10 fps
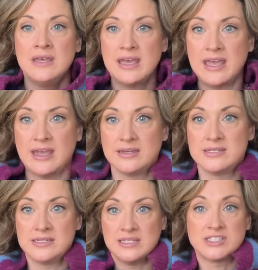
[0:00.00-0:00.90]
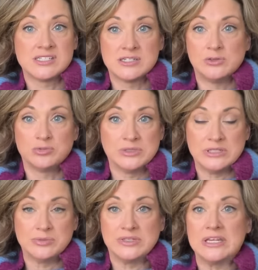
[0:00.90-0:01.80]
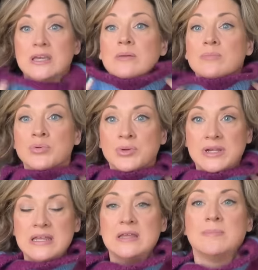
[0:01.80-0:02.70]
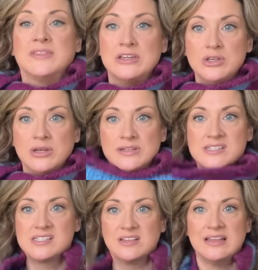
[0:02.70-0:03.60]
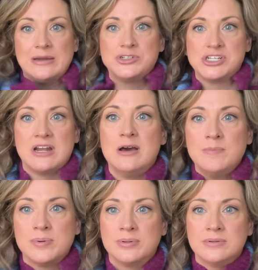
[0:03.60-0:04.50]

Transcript: and it's still really, really pretty, but then you can slouch it up